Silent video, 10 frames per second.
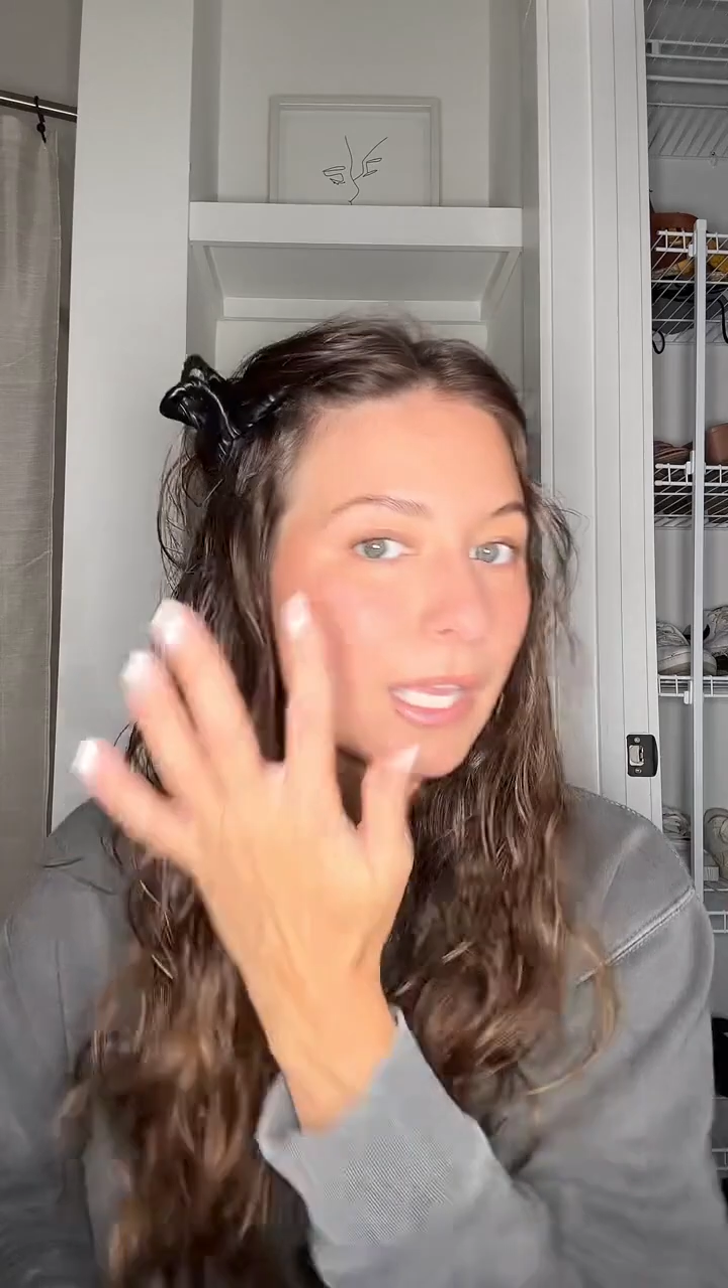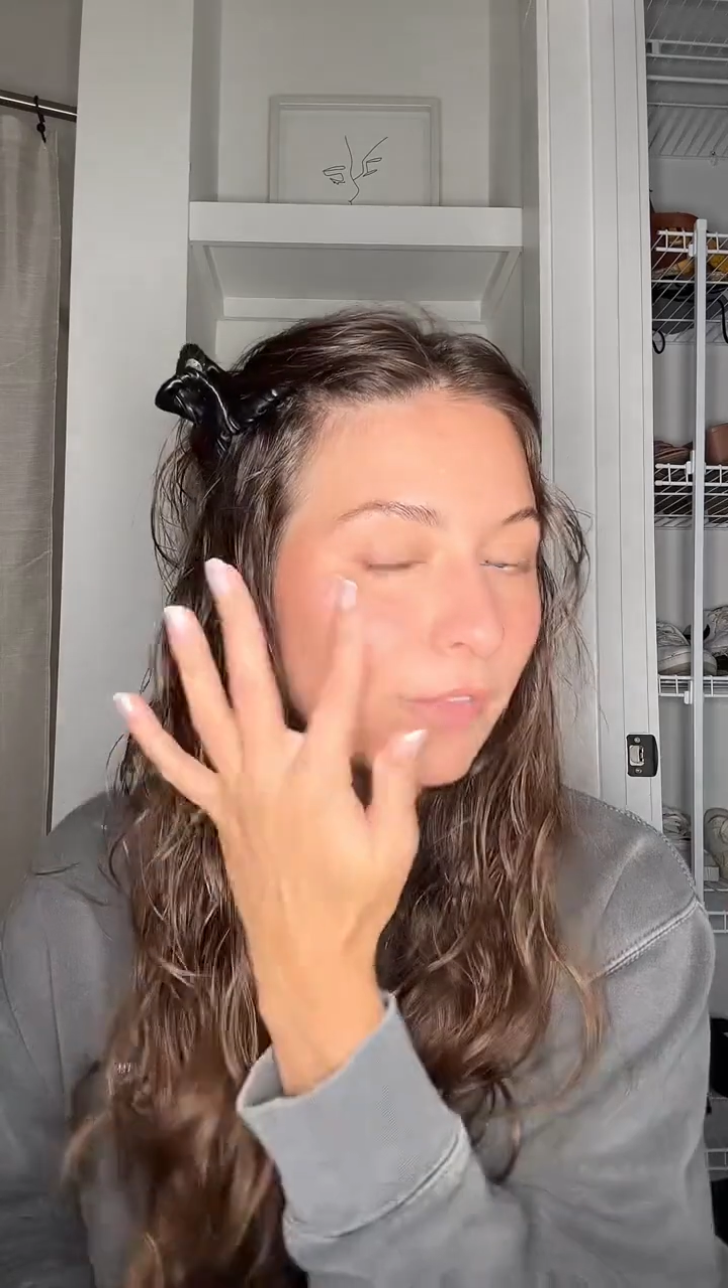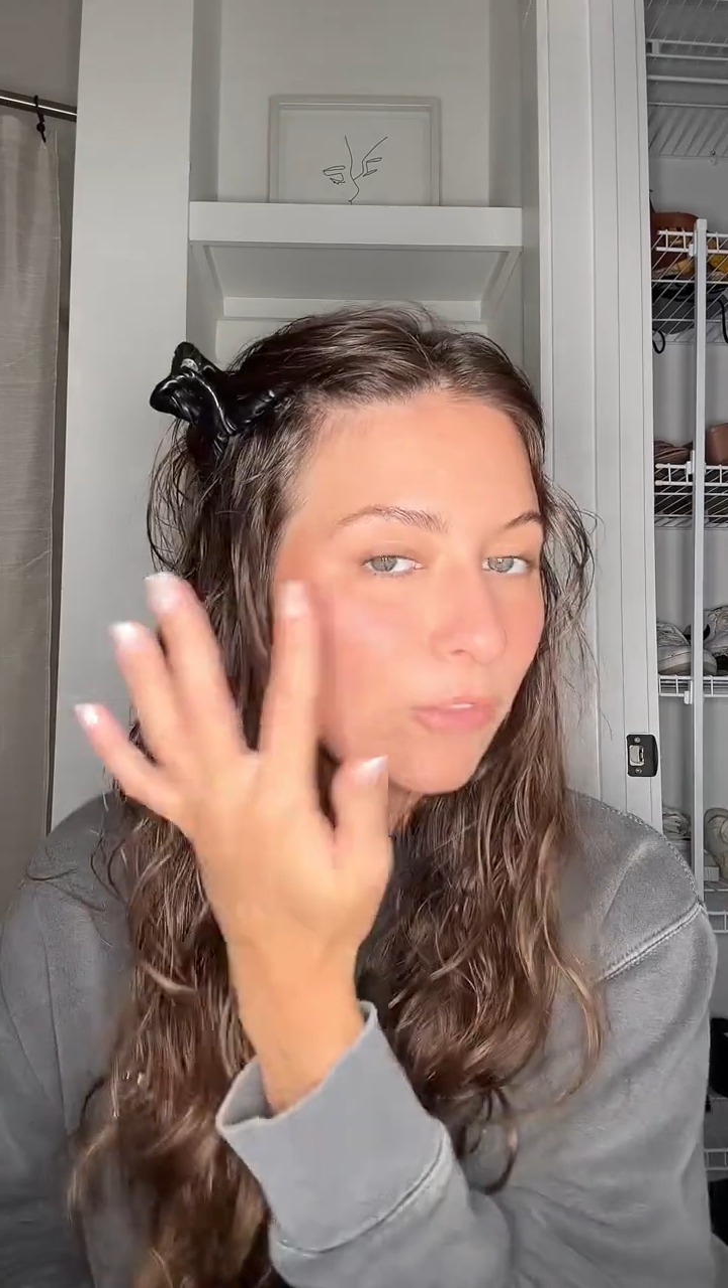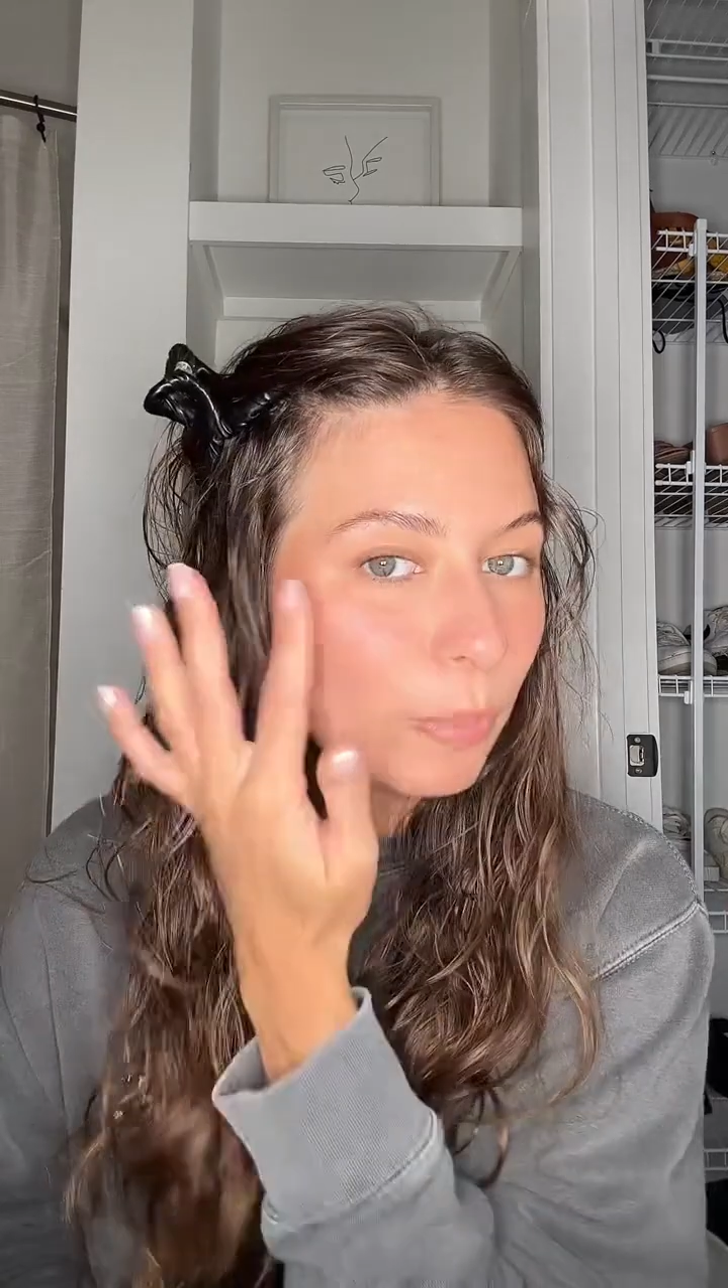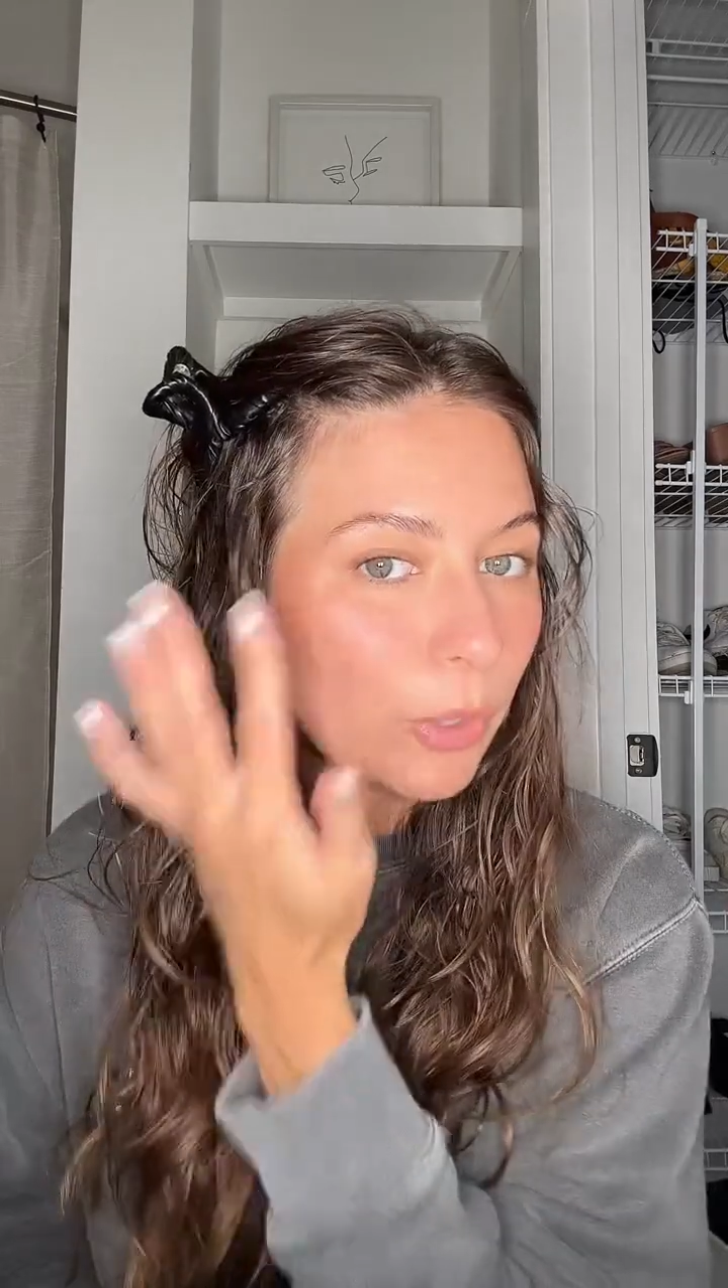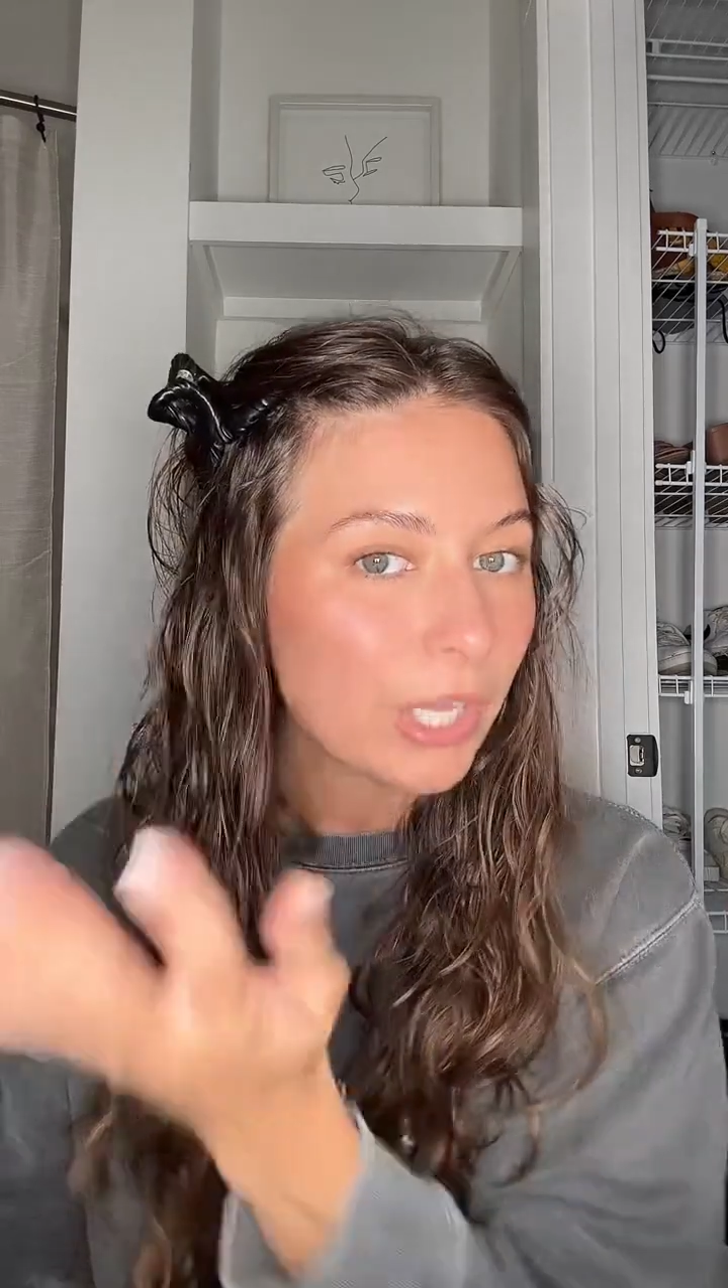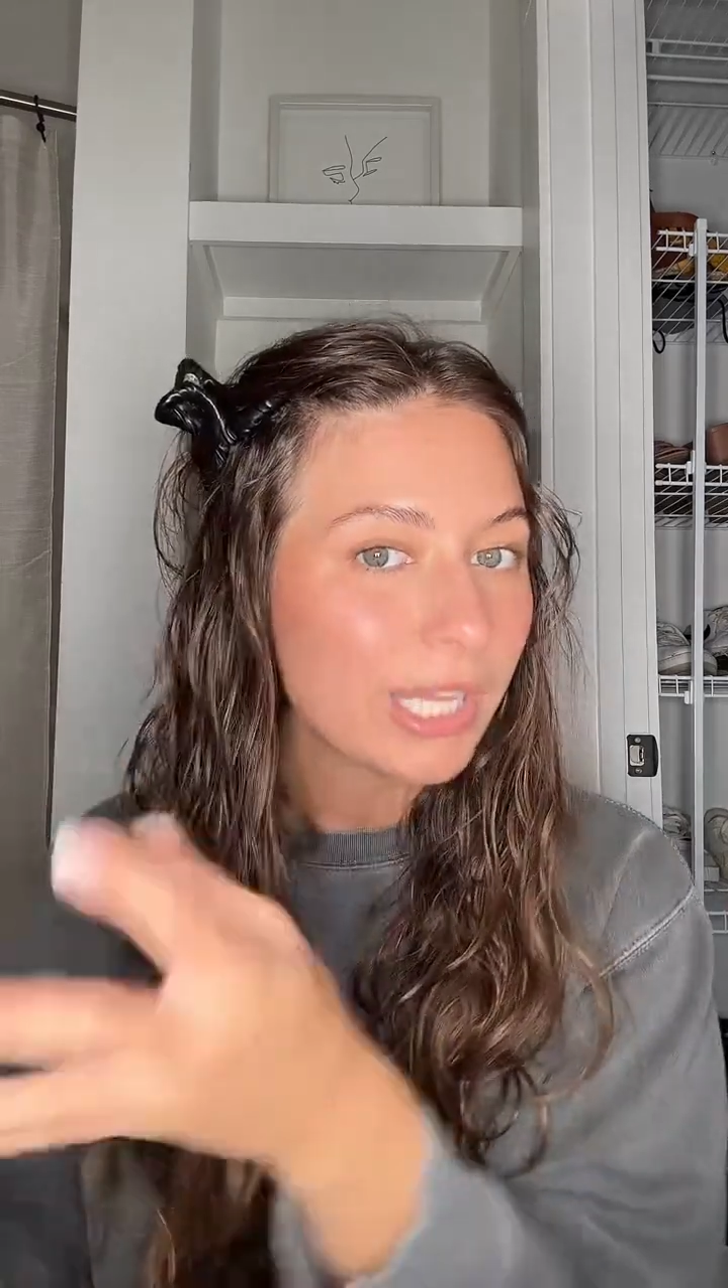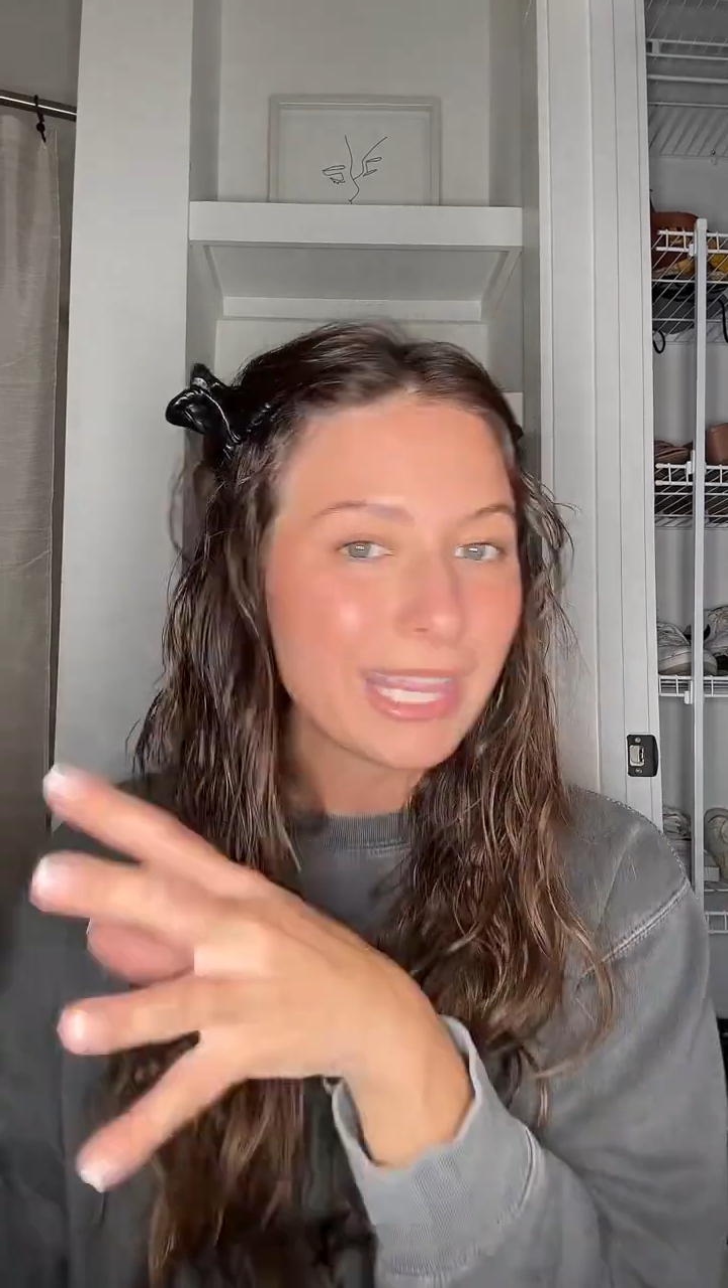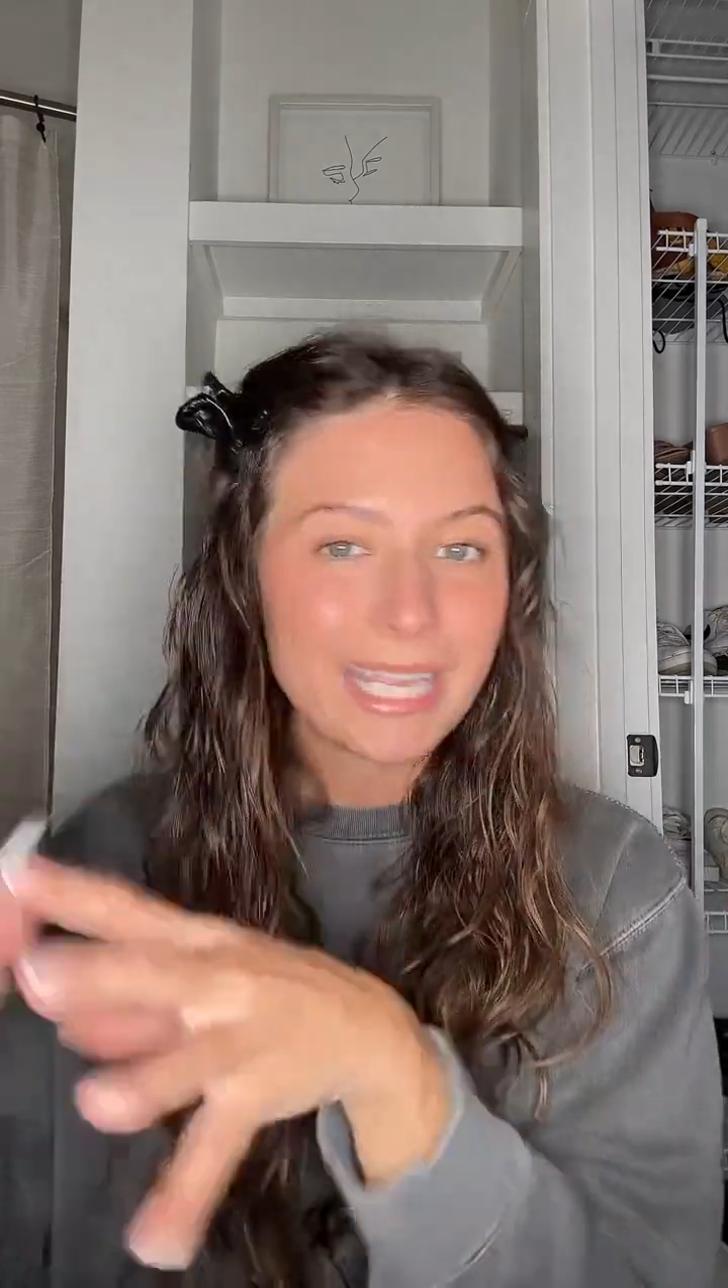If you put